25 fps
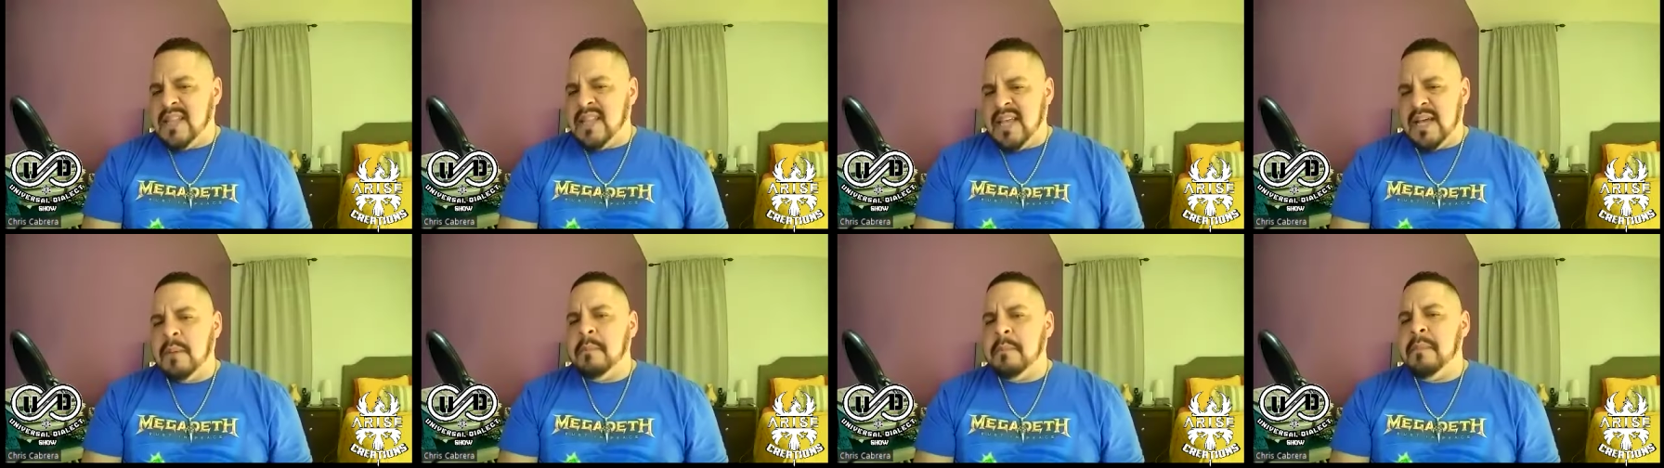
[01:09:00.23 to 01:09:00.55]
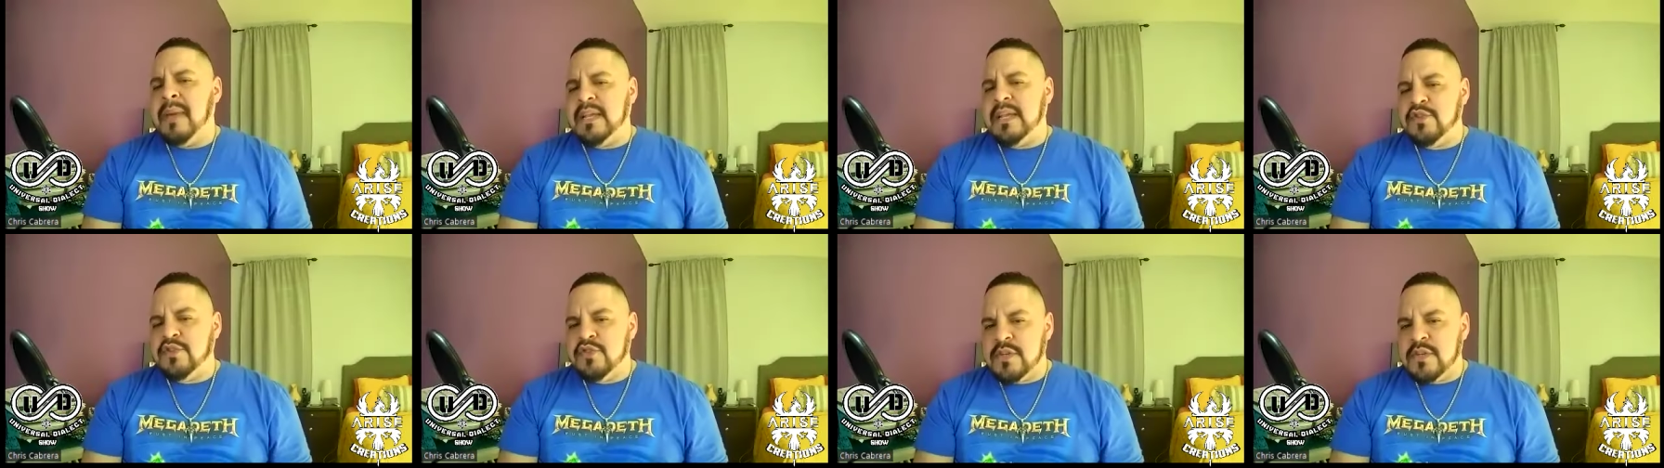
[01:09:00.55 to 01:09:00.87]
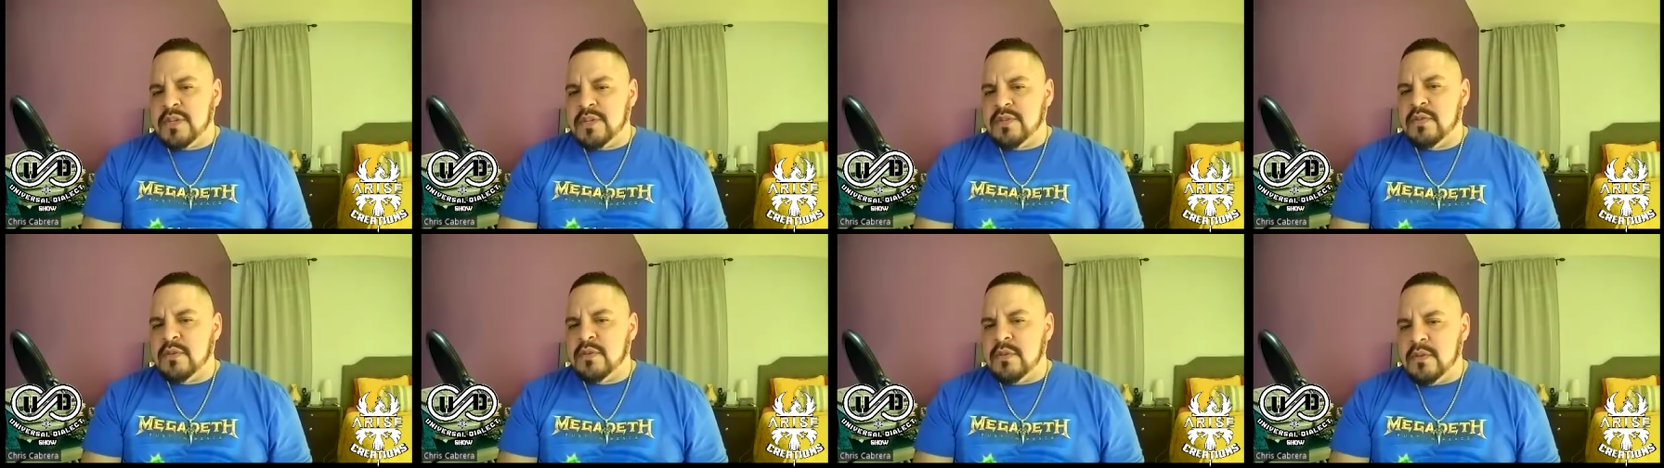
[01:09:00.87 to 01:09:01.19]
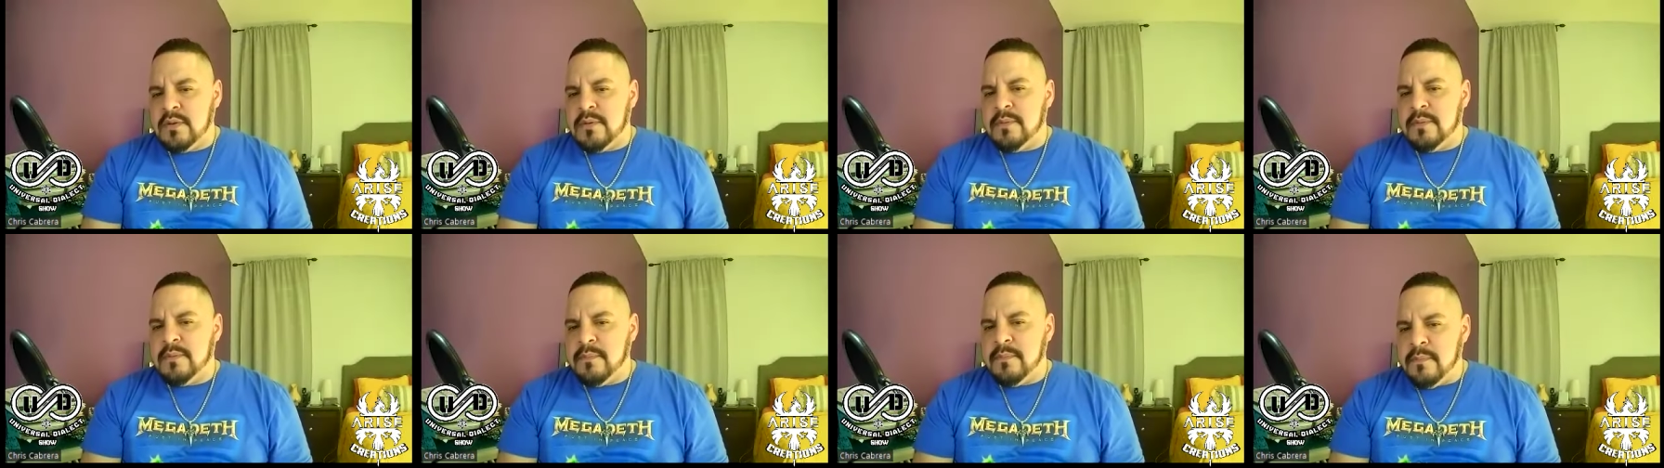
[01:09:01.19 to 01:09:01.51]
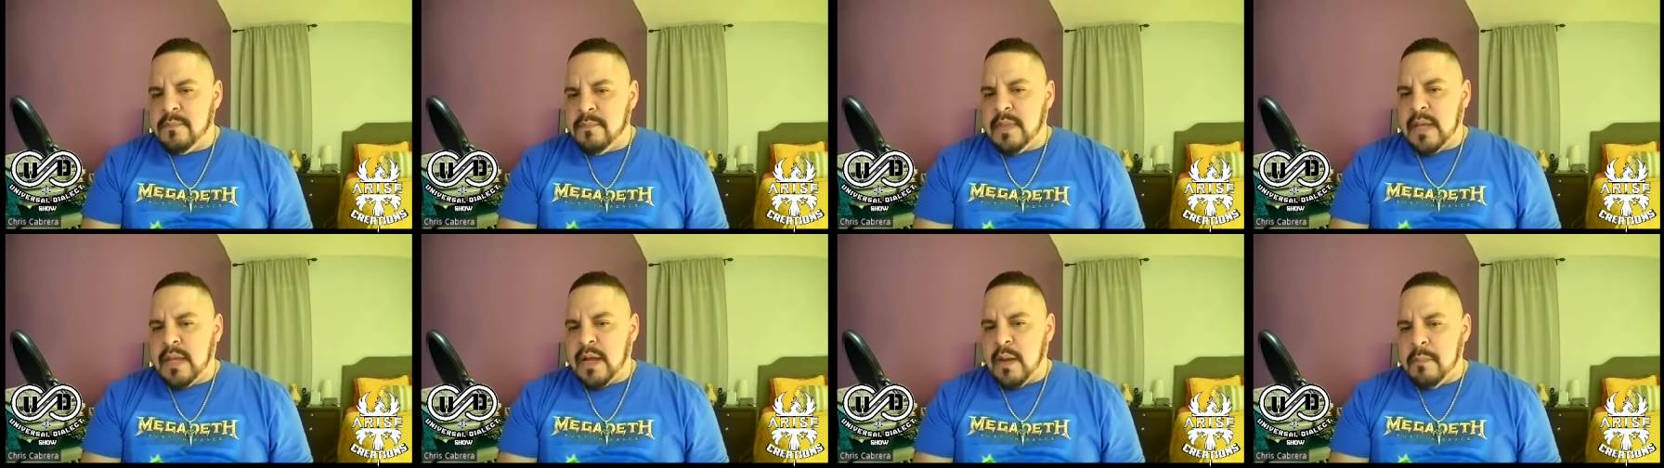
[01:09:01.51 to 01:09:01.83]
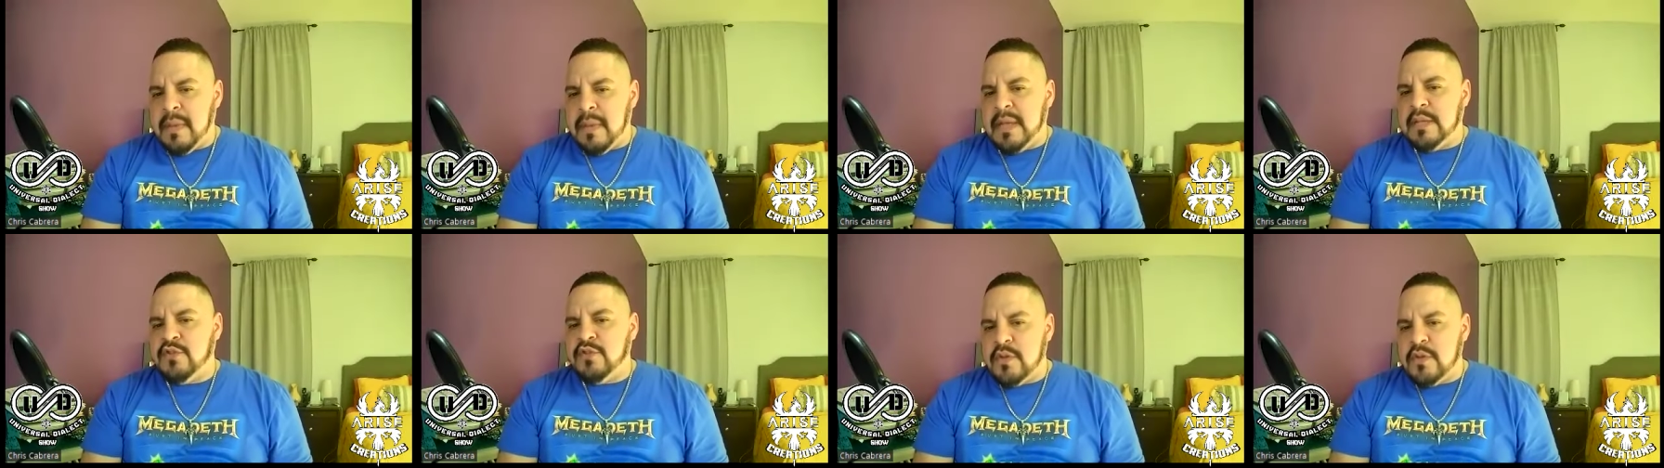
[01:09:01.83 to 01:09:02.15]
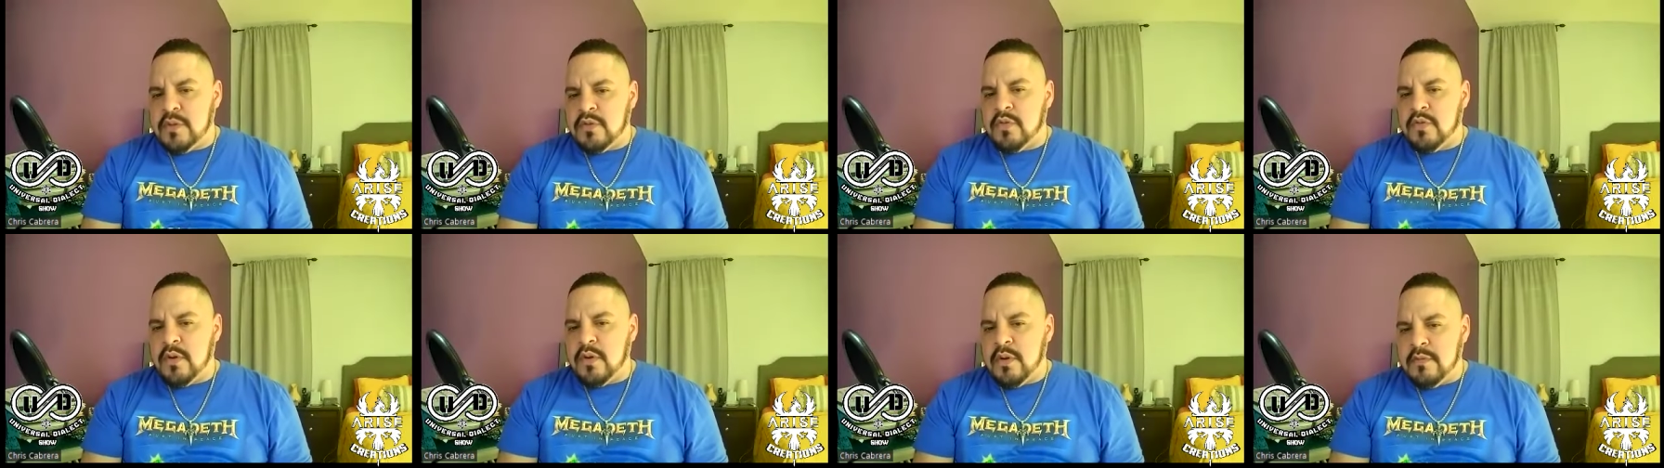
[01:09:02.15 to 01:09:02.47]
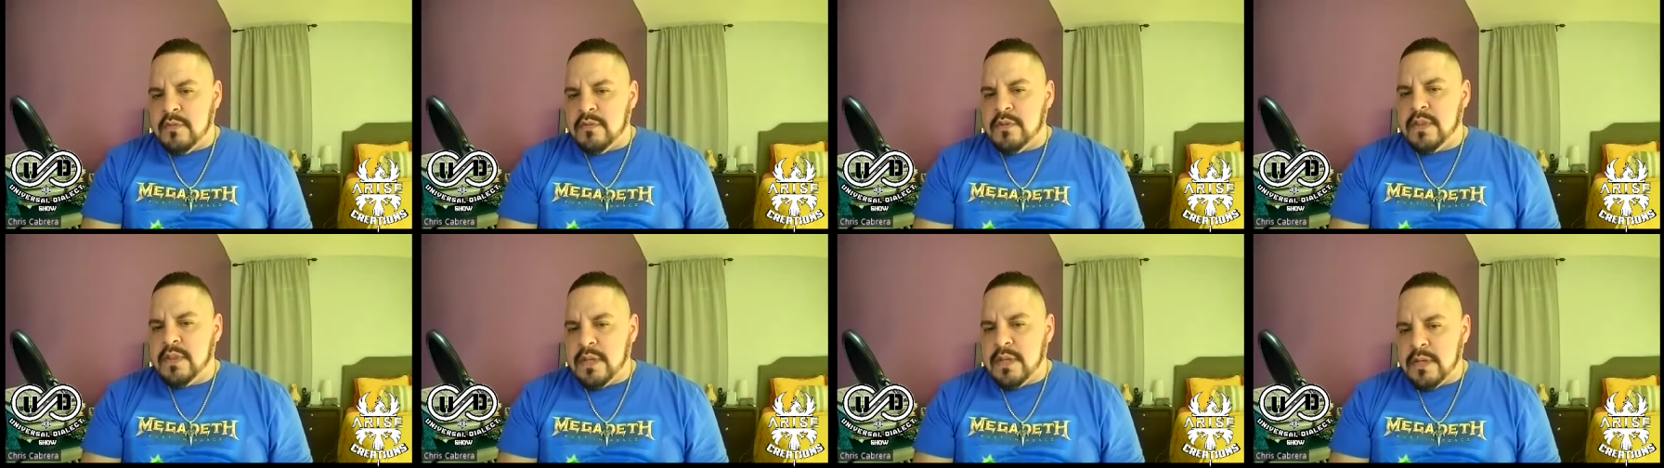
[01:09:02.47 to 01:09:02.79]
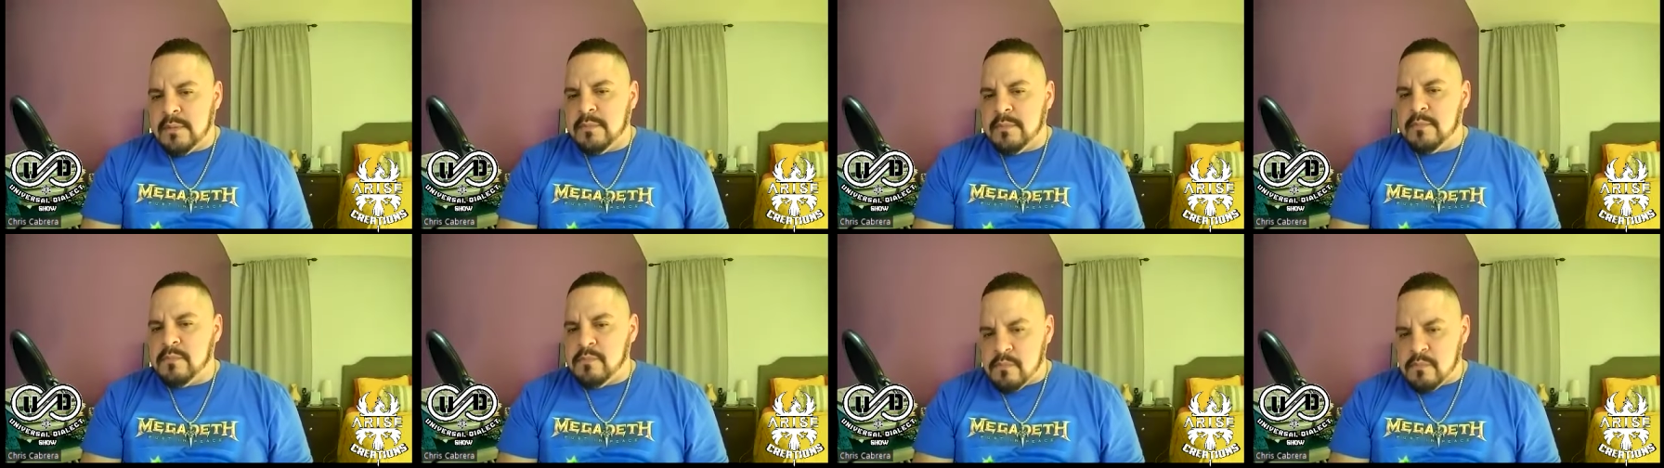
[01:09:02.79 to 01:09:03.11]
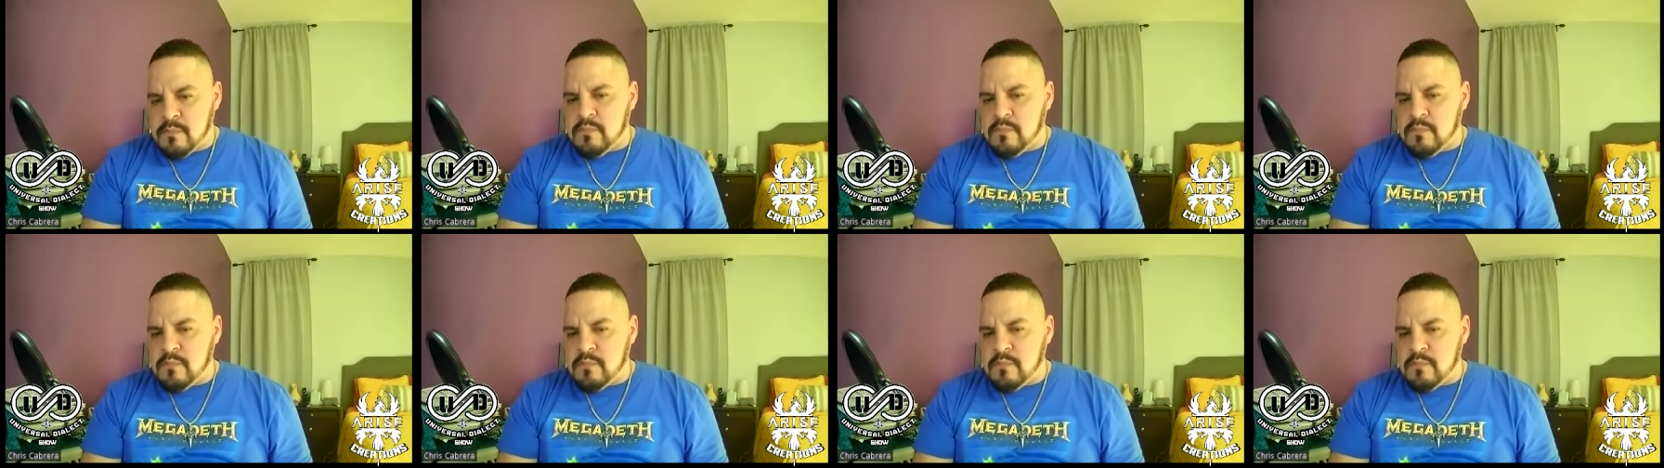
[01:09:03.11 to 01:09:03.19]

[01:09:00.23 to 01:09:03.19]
it like a matrix like a matrix sort yeah. of a thing